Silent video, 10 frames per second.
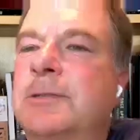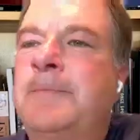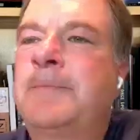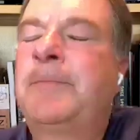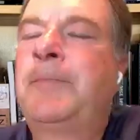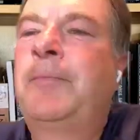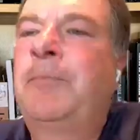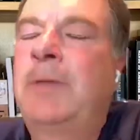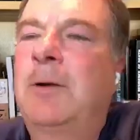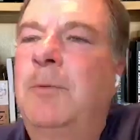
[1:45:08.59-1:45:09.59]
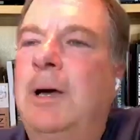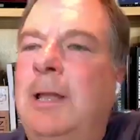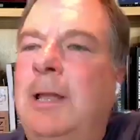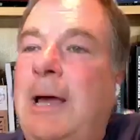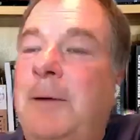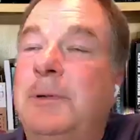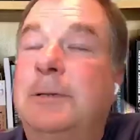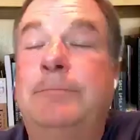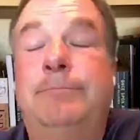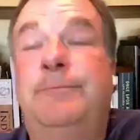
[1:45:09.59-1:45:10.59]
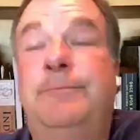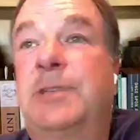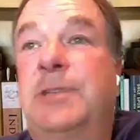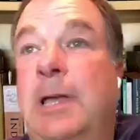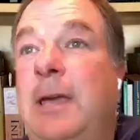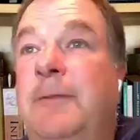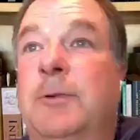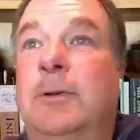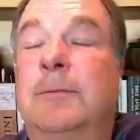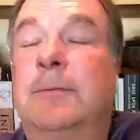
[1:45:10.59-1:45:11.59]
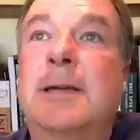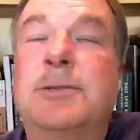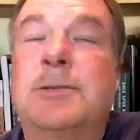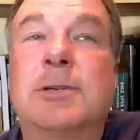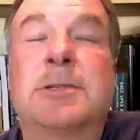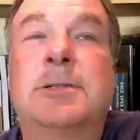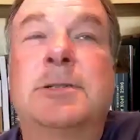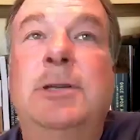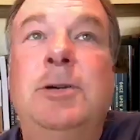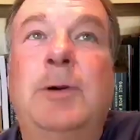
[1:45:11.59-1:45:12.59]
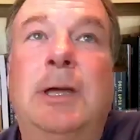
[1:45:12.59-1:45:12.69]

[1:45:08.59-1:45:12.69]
Well, I would say for leaders, I'm going to say just do it.